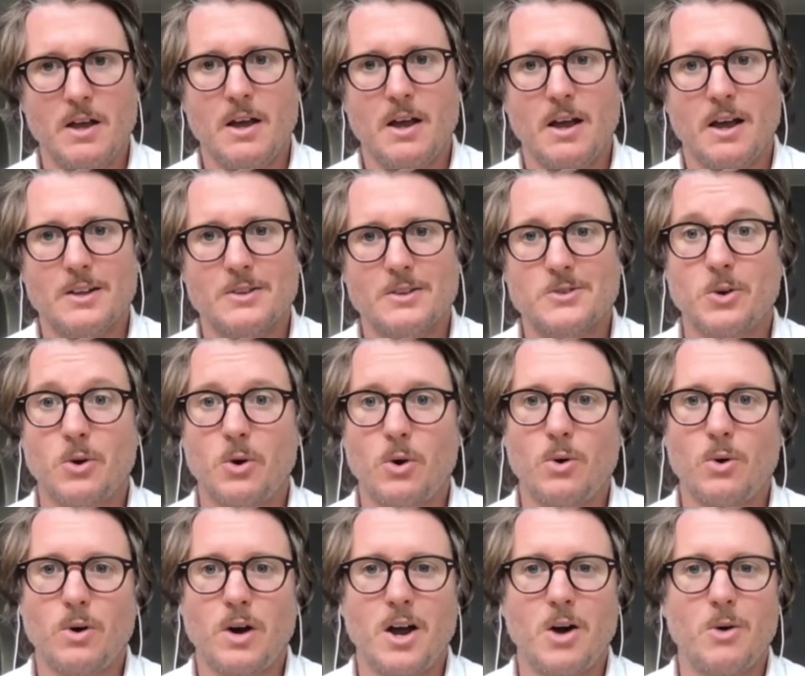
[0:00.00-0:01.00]
And so
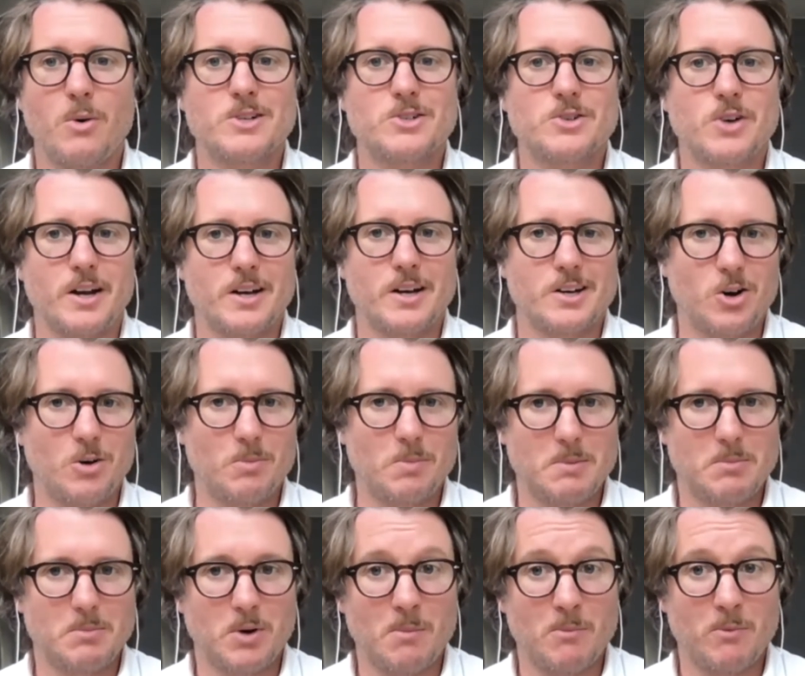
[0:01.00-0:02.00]
I always try to tell people
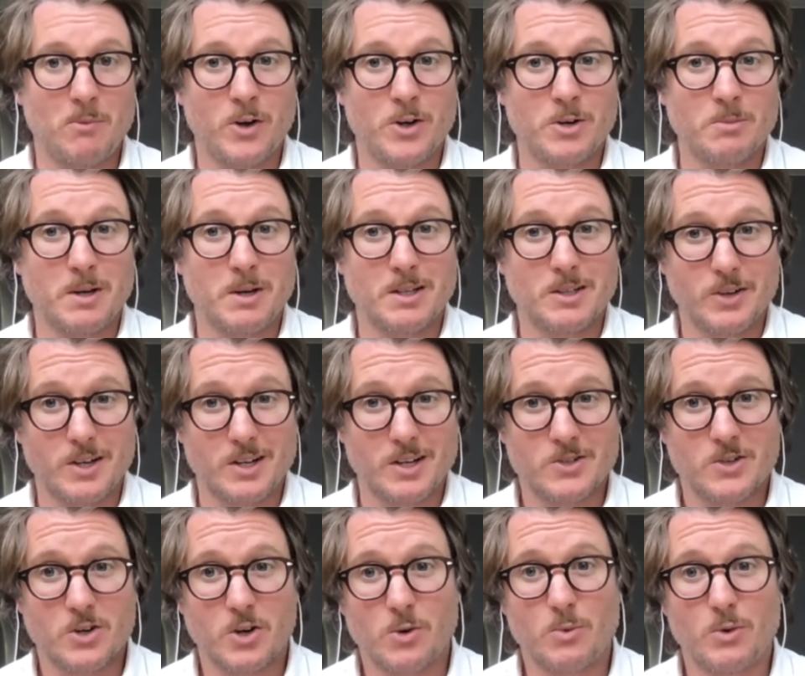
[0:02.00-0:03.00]
I'm fundamentally
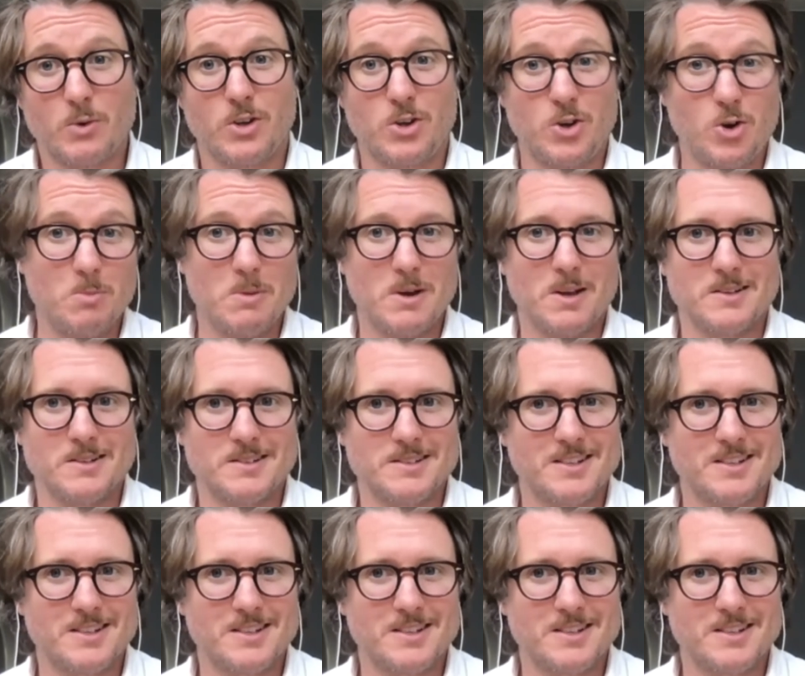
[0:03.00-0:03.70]
concerned with humans.